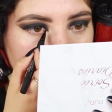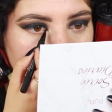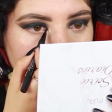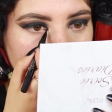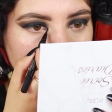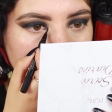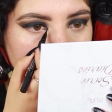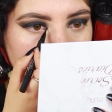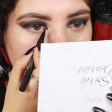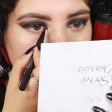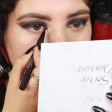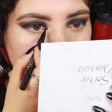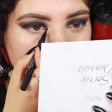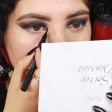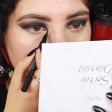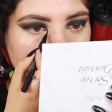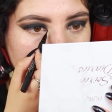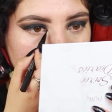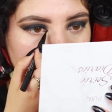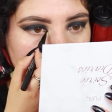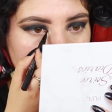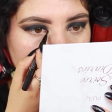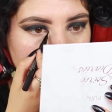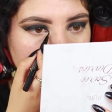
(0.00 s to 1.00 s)
I'm going to be
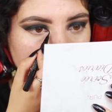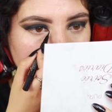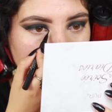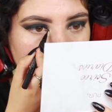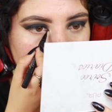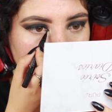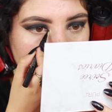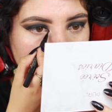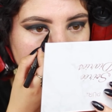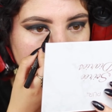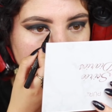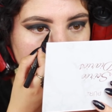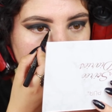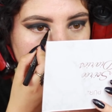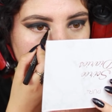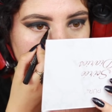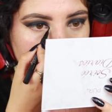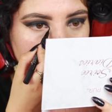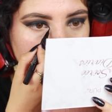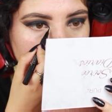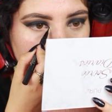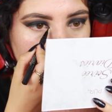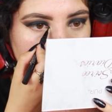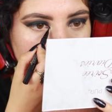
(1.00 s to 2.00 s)
using my Kat Von
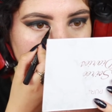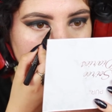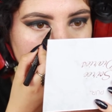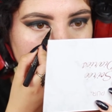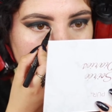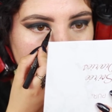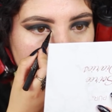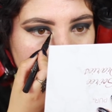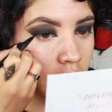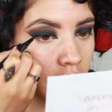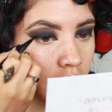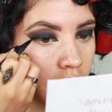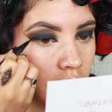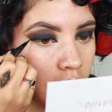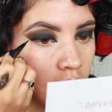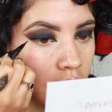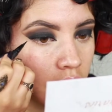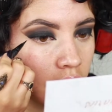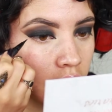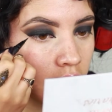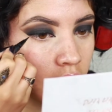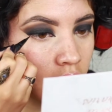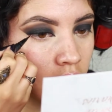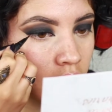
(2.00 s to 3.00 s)
D ink
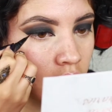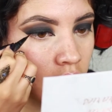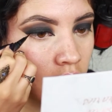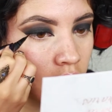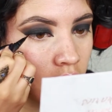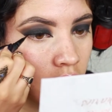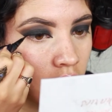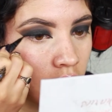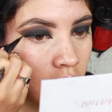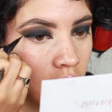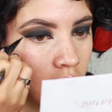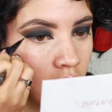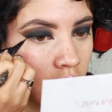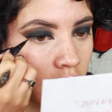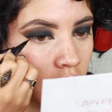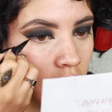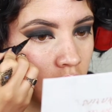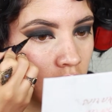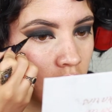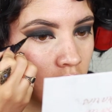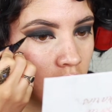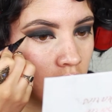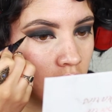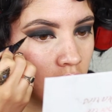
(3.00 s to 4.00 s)
liner in the
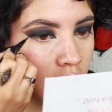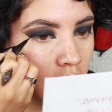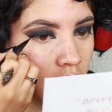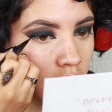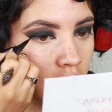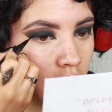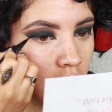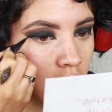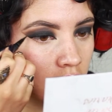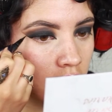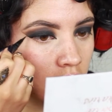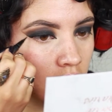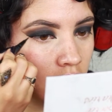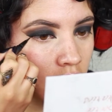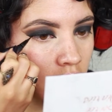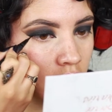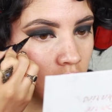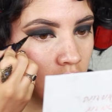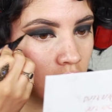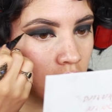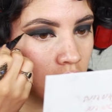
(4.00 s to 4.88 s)
color Trooper.